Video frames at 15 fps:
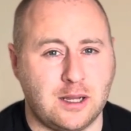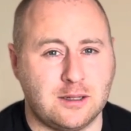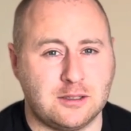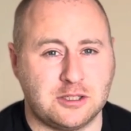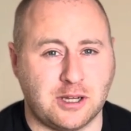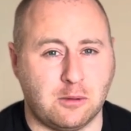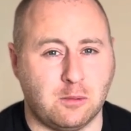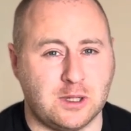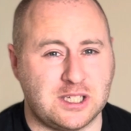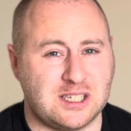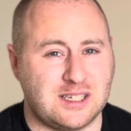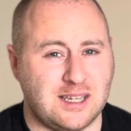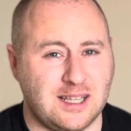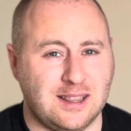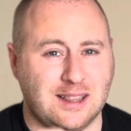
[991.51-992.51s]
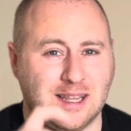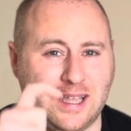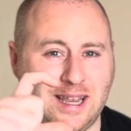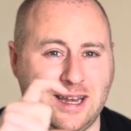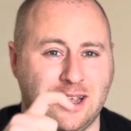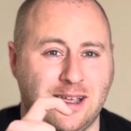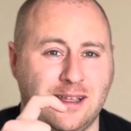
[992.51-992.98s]
So we're still
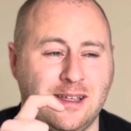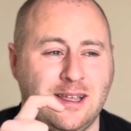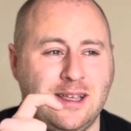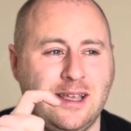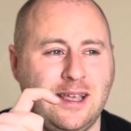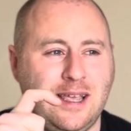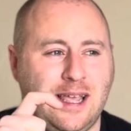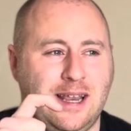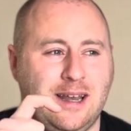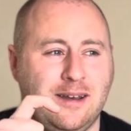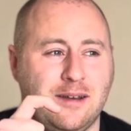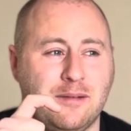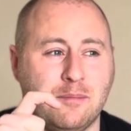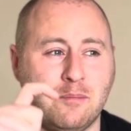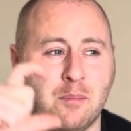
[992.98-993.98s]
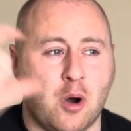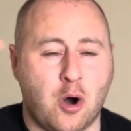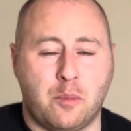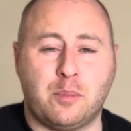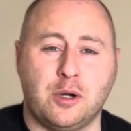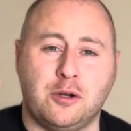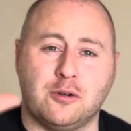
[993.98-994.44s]
in more
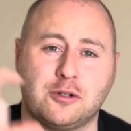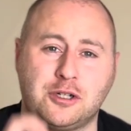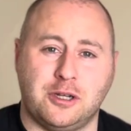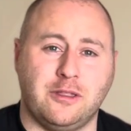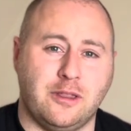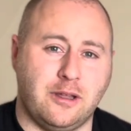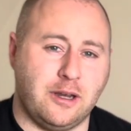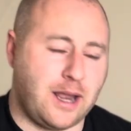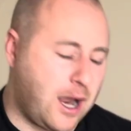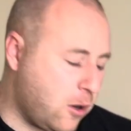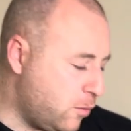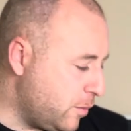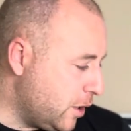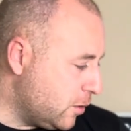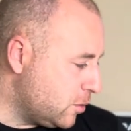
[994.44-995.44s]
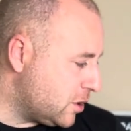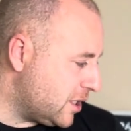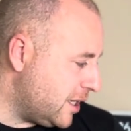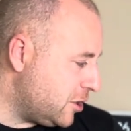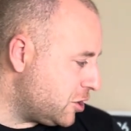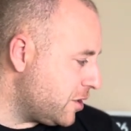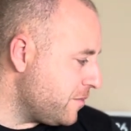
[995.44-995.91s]
production than home
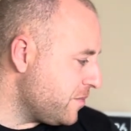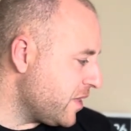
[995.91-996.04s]
usage.